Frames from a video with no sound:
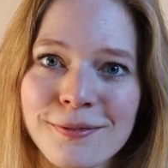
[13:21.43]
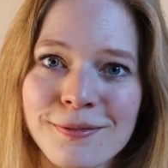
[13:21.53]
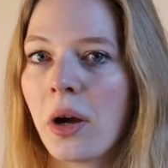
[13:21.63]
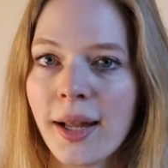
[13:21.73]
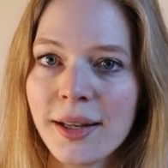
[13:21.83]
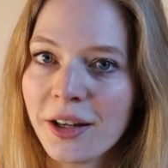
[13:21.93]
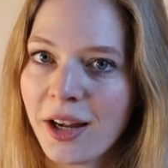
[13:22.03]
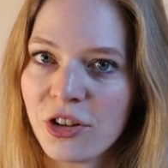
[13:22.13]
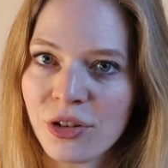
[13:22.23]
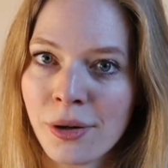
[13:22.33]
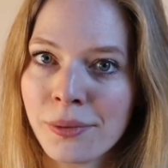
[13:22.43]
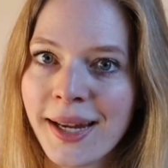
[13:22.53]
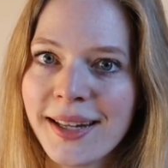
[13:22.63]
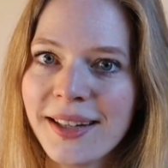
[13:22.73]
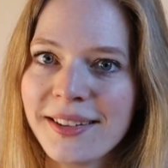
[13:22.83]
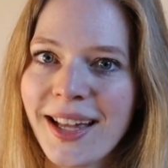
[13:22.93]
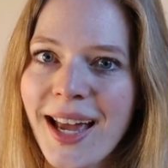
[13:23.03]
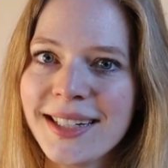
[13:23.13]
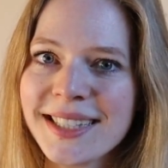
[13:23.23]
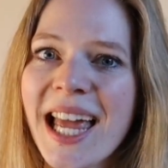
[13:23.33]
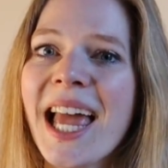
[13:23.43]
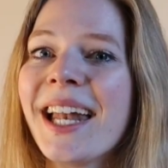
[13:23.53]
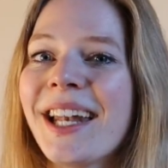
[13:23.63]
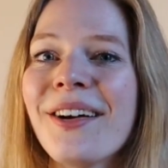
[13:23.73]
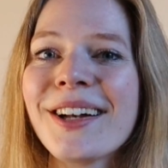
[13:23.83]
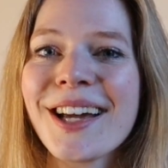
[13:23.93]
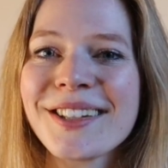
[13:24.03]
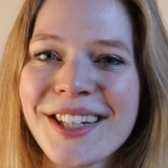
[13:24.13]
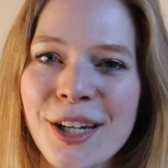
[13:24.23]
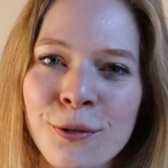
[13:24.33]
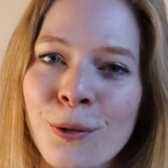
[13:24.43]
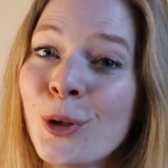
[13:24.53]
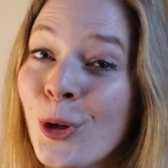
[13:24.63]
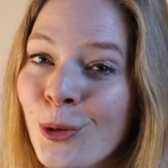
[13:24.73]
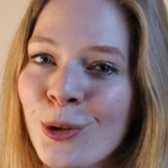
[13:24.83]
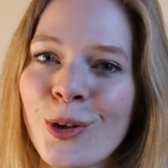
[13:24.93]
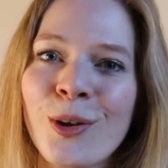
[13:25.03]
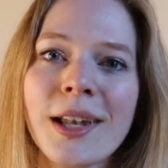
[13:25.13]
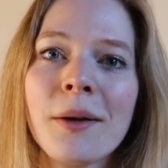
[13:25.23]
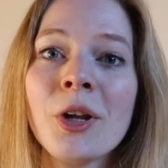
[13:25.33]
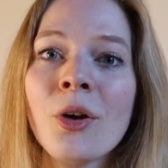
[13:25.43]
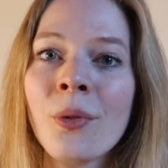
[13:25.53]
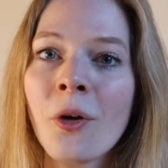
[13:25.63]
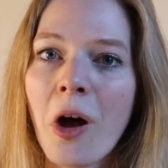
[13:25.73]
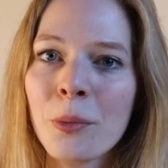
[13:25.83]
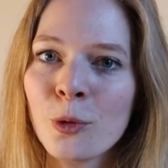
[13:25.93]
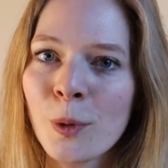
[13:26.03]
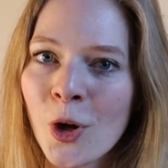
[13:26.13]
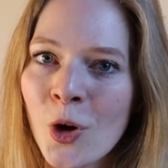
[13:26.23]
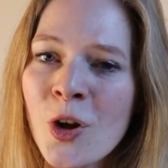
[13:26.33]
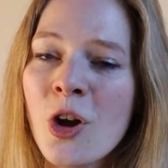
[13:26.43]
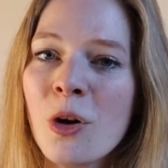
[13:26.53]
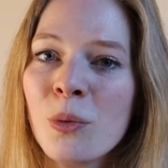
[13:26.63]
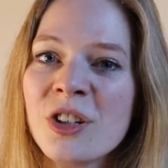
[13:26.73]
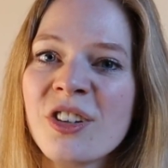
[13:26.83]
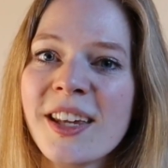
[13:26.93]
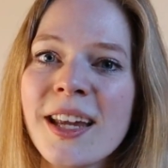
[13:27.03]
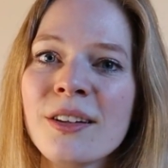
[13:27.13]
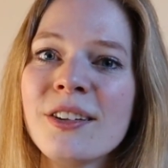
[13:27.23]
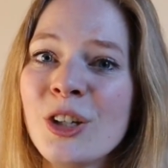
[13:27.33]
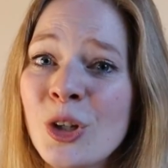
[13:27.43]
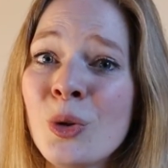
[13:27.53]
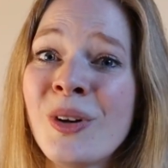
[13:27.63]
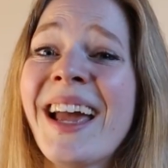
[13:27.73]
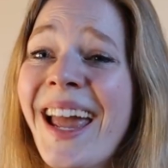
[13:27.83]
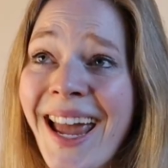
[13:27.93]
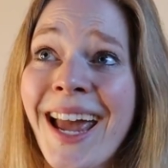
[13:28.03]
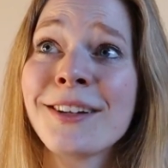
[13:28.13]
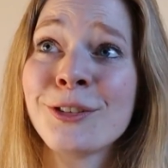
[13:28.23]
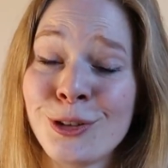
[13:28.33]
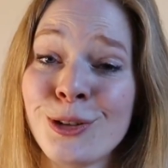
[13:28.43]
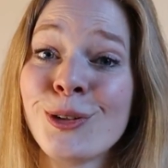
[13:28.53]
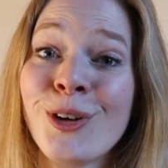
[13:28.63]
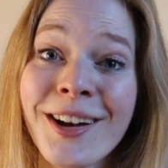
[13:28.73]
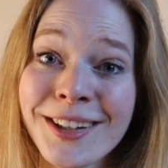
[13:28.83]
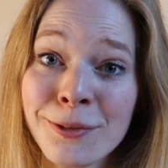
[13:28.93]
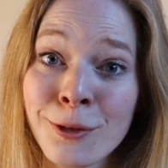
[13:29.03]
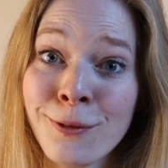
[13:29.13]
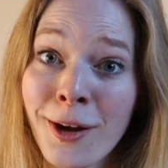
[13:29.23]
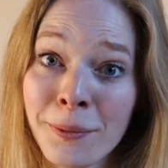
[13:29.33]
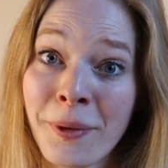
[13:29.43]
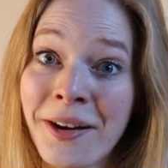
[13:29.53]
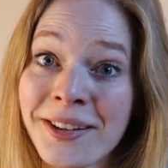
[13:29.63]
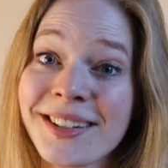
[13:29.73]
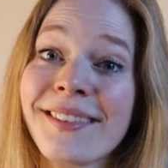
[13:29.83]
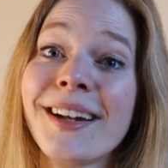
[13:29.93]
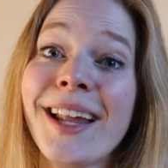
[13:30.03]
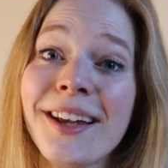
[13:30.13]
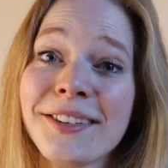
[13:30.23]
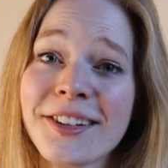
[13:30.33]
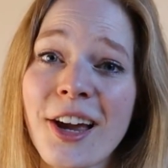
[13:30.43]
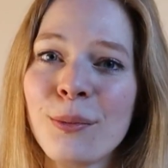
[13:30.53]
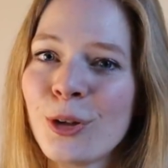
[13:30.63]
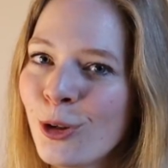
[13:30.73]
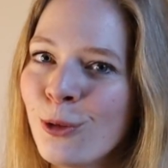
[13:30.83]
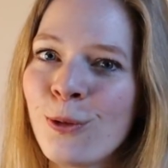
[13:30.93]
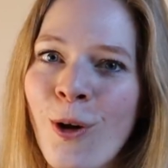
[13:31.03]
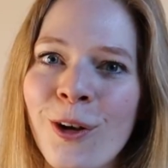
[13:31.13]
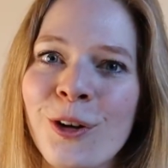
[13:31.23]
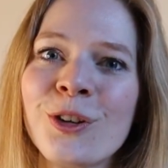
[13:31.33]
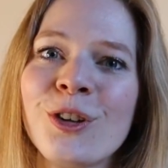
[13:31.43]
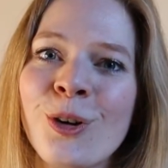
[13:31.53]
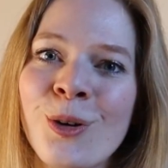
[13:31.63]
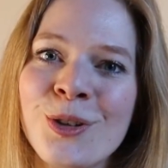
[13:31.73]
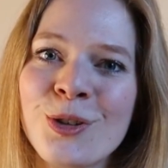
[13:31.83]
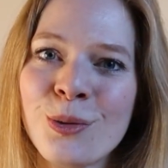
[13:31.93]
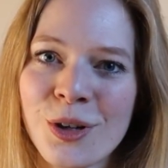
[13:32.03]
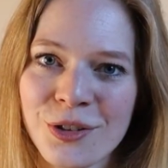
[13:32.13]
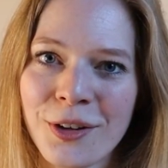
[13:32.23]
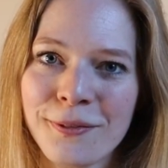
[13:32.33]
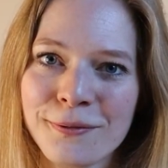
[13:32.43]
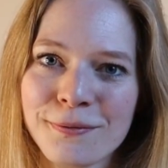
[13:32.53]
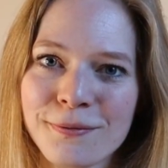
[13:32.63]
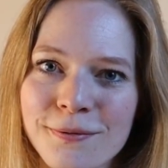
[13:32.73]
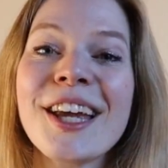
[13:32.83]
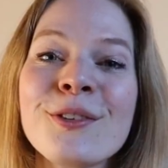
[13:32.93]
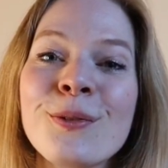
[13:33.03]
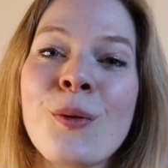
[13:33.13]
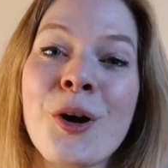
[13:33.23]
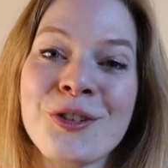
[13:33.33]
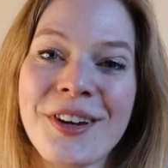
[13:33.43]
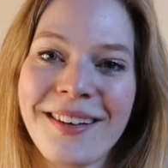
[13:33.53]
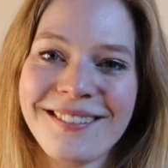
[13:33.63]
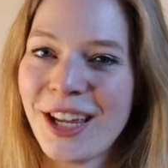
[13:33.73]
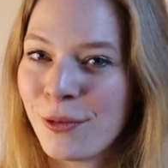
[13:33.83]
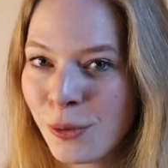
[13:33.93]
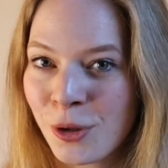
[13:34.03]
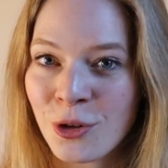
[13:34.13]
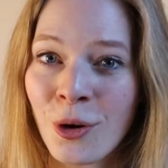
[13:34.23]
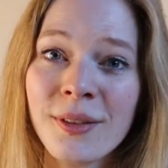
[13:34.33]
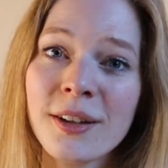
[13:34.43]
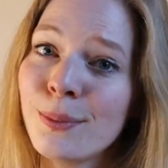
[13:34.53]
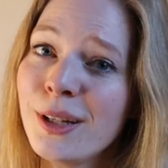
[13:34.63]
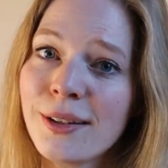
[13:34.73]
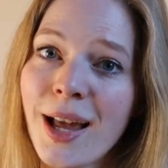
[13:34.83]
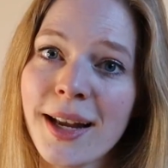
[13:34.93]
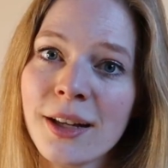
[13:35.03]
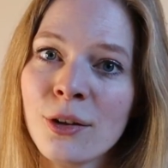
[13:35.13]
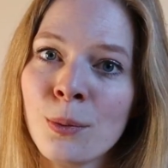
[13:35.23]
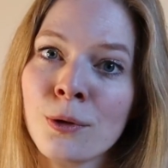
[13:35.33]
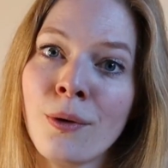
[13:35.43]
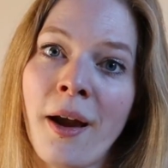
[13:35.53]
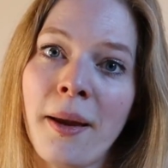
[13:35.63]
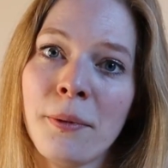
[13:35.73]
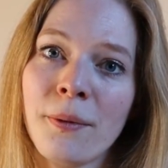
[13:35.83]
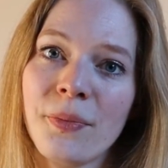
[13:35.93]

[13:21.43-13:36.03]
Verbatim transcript: Got any occasional awakenings yet? Now I'd like to hear from you, so let me know in the comments below which things you had to not give a fuck about the last time you followed your intuition. Thanks for watching. If you enjoyed this, please like and subscribe.